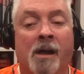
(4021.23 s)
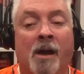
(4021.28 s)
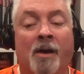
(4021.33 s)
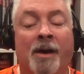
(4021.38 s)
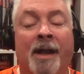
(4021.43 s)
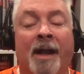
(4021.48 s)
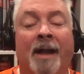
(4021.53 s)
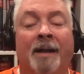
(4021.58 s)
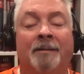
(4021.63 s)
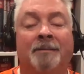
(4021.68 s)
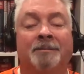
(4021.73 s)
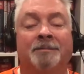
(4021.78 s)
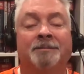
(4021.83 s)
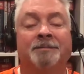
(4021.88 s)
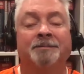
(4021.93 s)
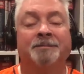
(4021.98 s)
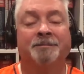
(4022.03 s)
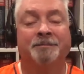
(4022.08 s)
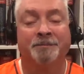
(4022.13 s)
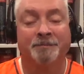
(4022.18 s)
yeah,
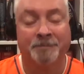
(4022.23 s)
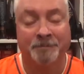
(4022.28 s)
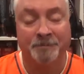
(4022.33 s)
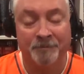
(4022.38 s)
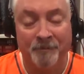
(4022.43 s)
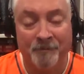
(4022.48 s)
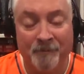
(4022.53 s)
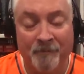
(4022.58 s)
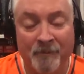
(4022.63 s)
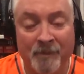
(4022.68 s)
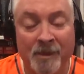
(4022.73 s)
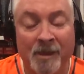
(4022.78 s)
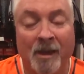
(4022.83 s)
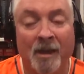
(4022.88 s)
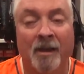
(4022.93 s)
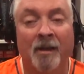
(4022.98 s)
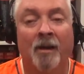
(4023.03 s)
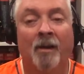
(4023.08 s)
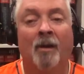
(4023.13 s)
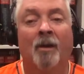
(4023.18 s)

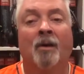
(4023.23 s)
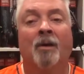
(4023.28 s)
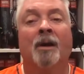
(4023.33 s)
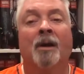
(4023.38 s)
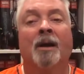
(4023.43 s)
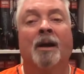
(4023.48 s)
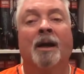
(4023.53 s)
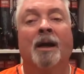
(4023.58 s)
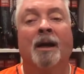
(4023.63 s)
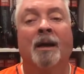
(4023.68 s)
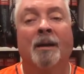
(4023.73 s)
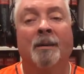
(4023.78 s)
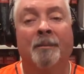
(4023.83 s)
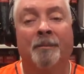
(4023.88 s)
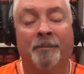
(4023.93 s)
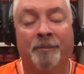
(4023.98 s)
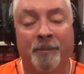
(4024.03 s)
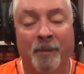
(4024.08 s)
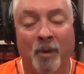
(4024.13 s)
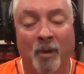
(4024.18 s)
or
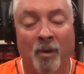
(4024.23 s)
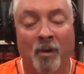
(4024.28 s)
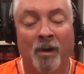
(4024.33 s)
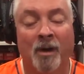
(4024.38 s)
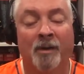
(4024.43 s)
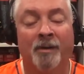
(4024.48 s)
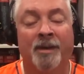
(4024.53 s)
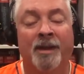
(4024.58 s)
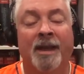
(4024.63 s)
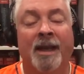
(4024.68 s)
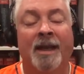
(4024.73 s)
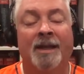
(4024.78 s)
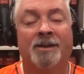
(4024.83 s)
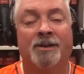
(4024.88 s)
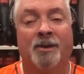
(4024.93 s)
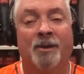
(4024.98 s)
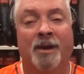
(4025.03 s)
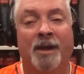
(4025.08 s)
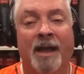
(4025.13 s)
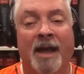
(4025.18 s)
um, or the
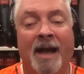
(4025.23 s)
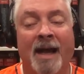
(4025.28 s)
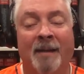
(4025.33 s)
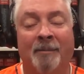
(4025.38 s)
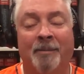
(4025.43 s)
Android app,